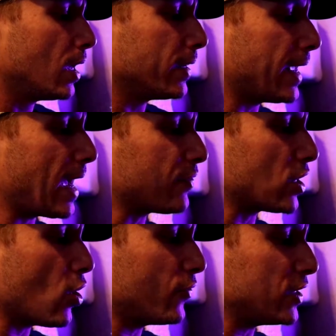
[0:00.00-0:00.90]
They have the
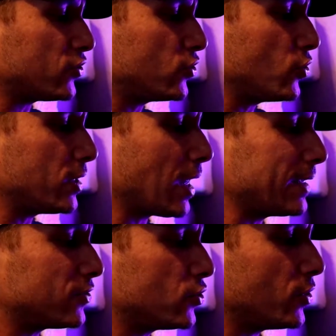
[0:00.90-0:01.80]
Govee
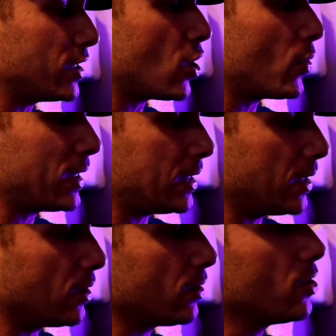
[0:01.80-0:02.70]
Light Studio in
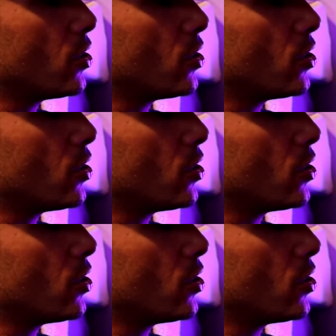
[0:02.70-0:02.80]
here,